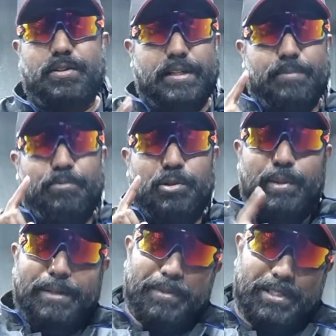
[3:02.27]
You can put
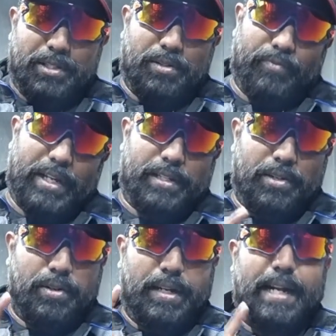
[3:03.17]
20% of
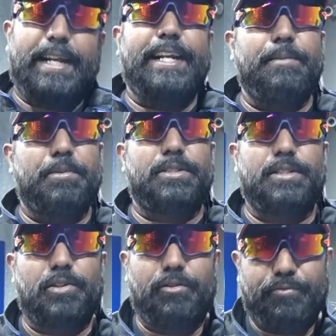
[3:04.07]
ethanol and 80%
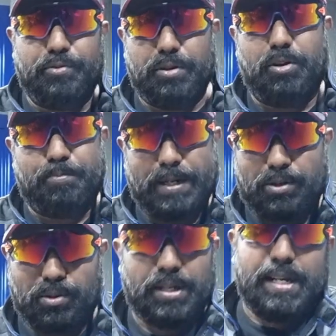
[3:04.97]
of fuel or
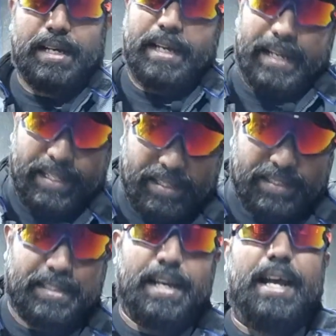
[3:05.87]
petrol in
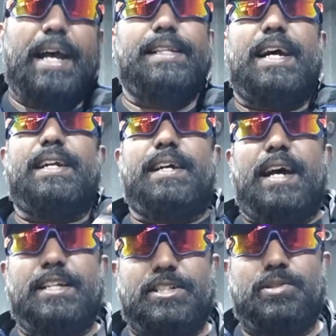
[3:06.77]
this, and that
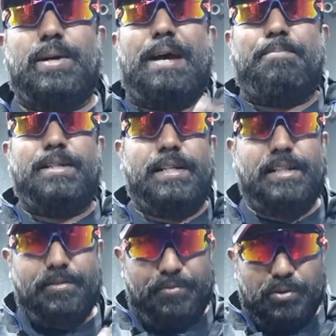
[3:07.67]
has to happen in
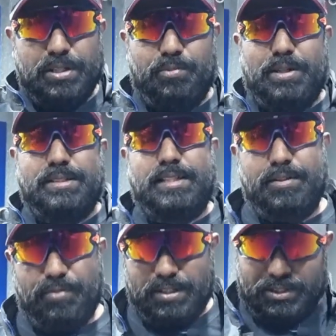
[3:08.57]
the future once the
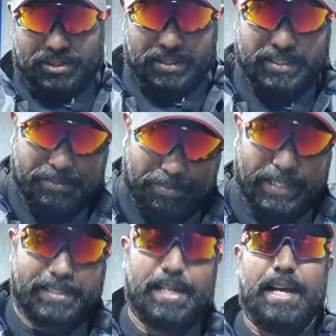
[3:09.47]
infrastructure is in
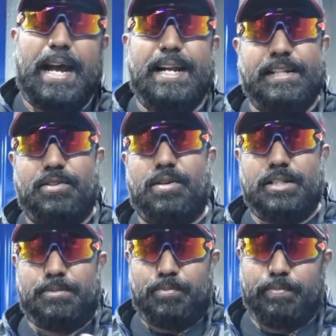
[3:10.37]
place and ethanol
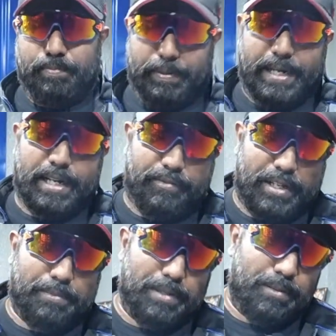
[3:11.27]
is made
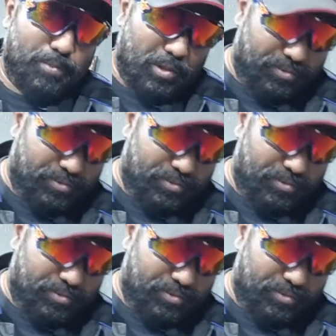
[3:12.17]
available more